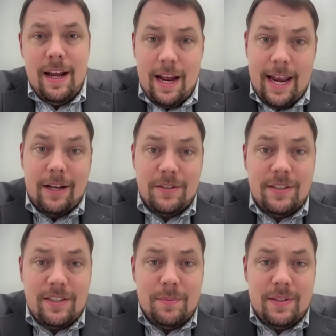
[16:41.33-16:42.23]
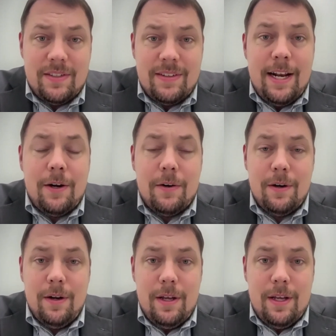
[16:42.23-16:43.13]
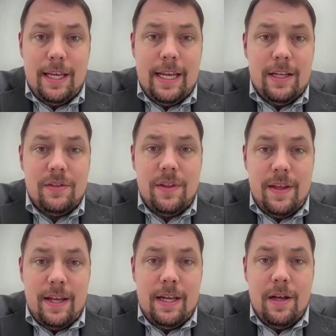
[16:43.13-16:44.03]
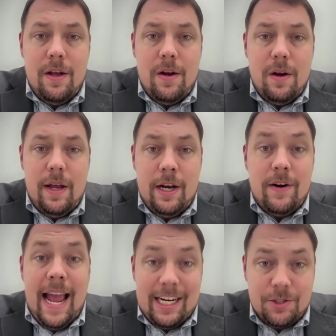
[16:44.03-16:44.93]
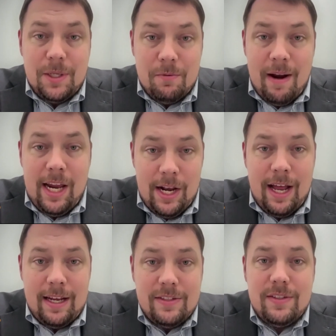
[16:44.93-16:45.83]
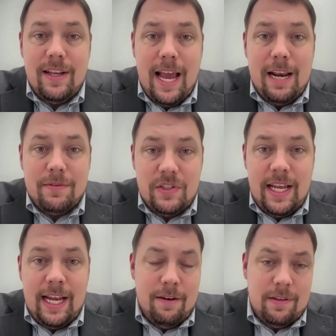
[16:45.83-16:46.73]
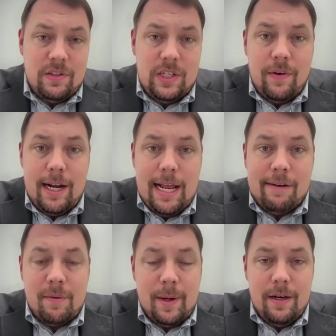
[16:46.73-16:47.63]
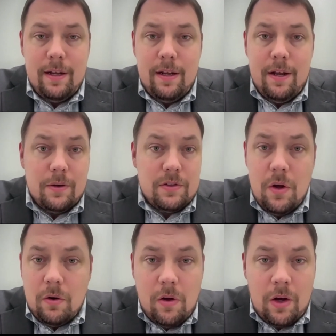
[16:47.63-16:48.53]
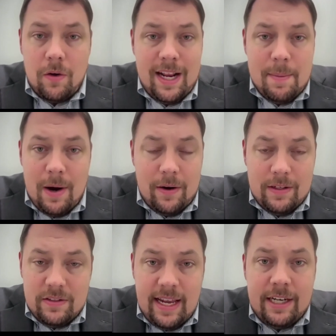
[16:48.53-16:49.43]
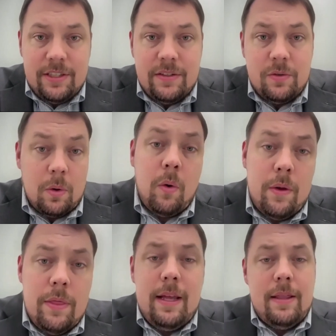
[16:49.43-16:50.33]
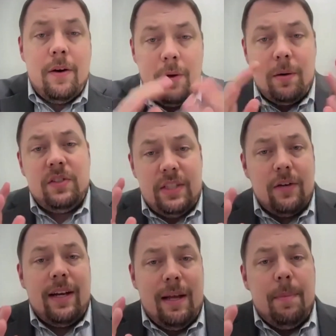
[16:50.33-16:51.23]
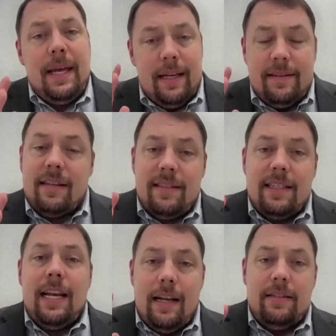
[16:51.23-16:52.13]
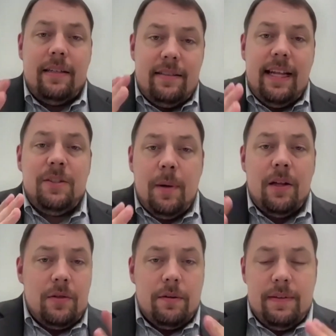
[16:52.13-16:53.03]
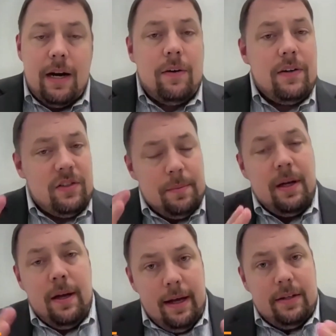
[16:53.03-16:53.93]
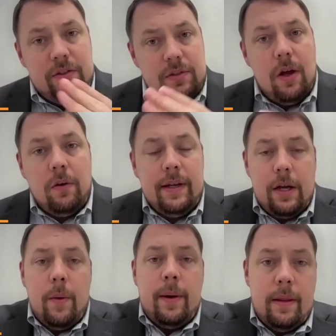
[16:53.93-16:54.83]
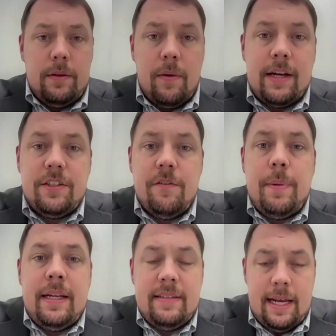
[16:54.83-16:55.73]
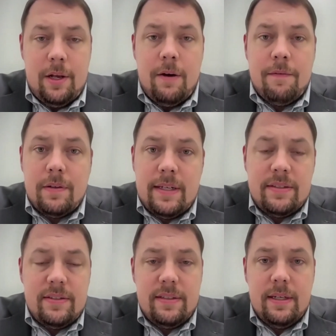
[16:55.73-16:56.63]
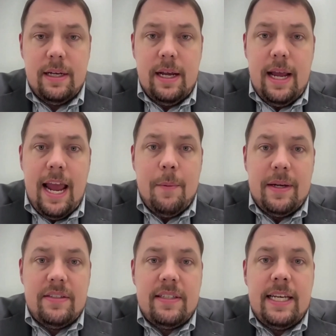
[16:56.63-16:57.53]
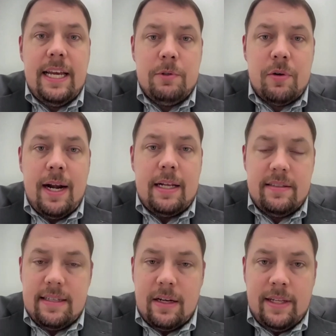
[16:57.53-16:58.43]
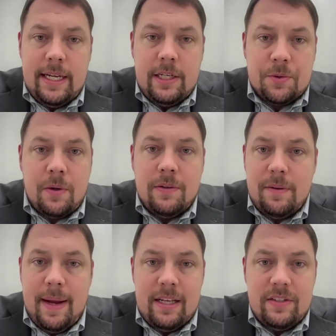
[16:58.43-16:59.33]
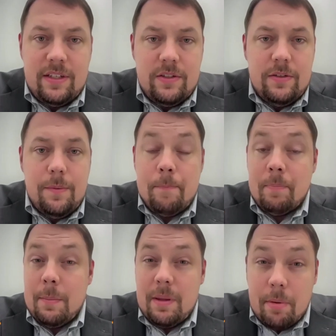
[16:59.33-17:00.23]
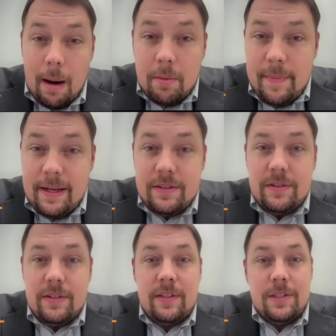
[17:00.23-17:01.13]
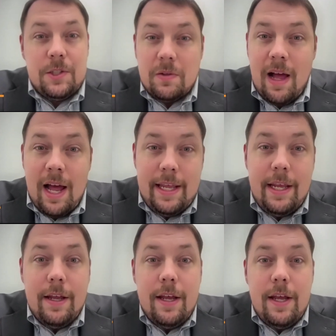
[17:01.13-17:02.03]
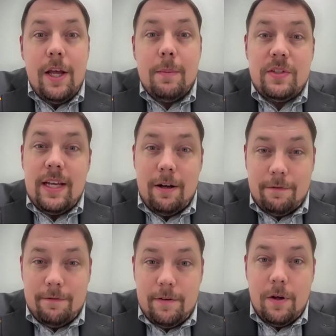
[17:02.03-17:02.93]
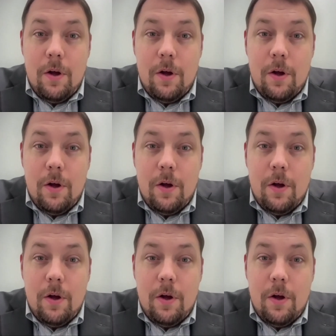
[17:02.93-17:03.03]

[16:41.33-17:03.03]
and now 6 months later, he is the internationally recognized head of state of the Syrian government. There's no longer any American sanctions, or Syria being designated as a state sponsor of terrorism is slowly going in the direction of being taken off the list. And we see him trying to consolidate control in Damascus. But the problem is that Jelani himself